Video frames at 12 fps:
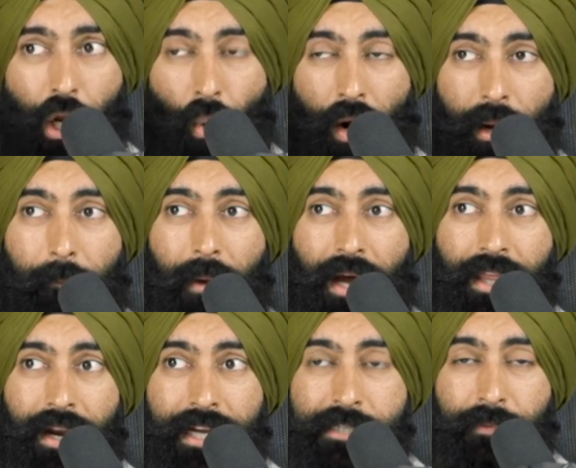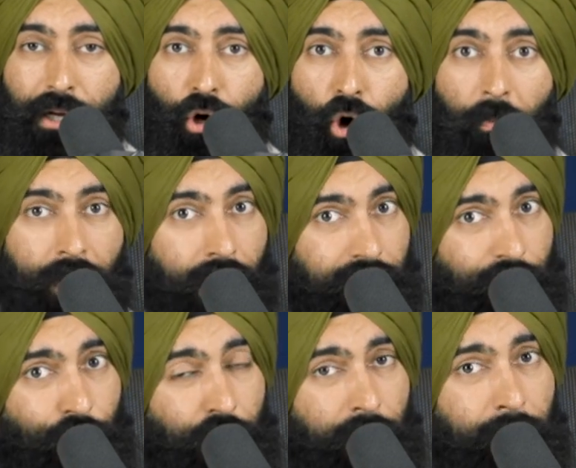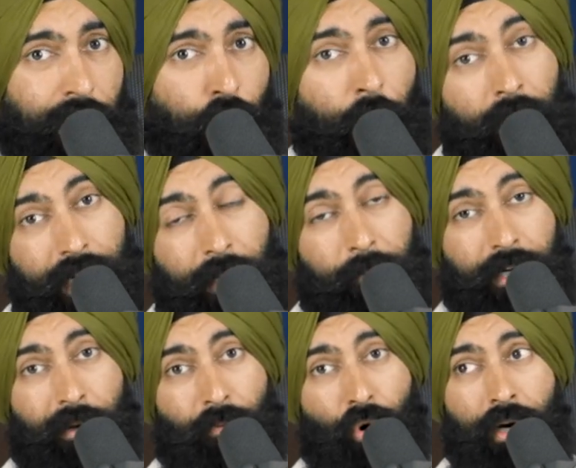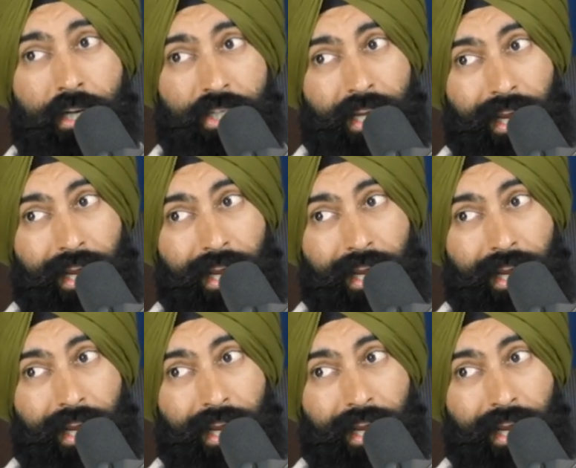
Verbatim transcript: Go out and buy the nice big home. Can't afford the big home, get a bigger mortgage.